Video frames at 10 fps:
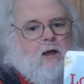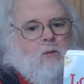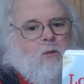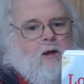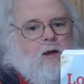get
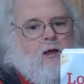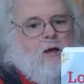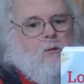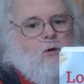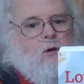my
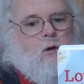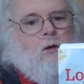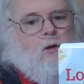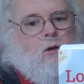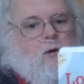camera
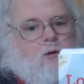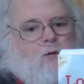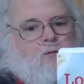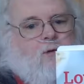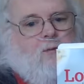to
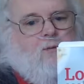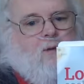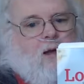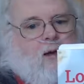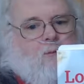flip
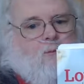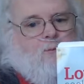flop.